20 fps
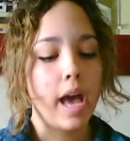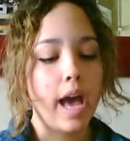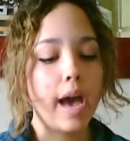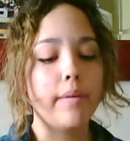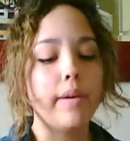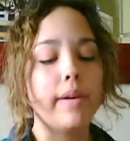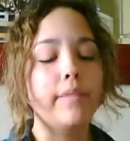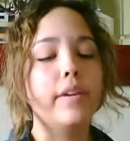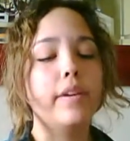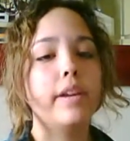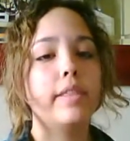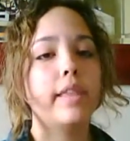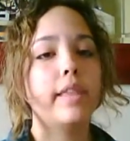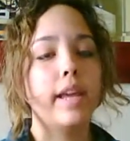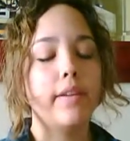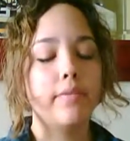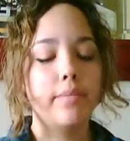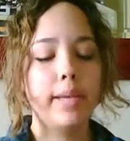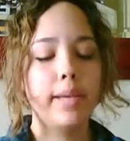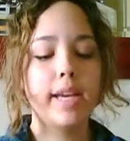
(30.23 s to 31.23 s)
However,
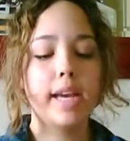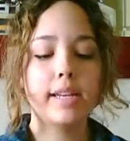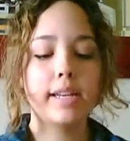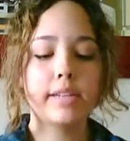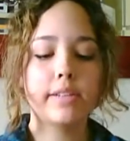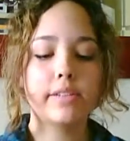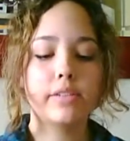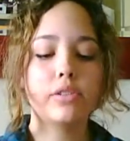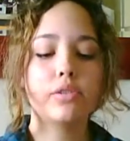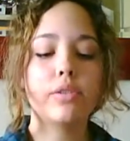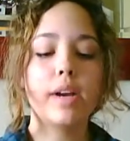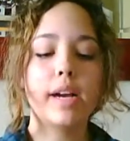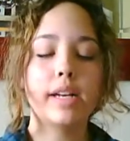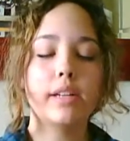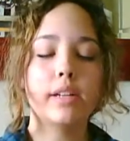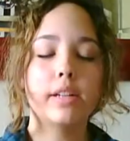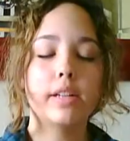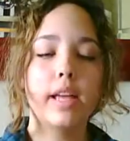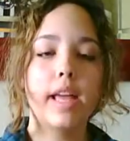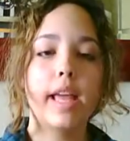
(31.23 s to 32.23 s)
they have begun to
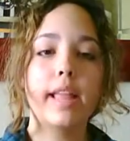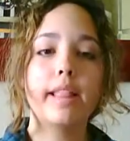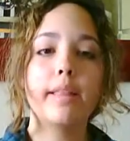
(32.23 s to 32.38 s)
struggle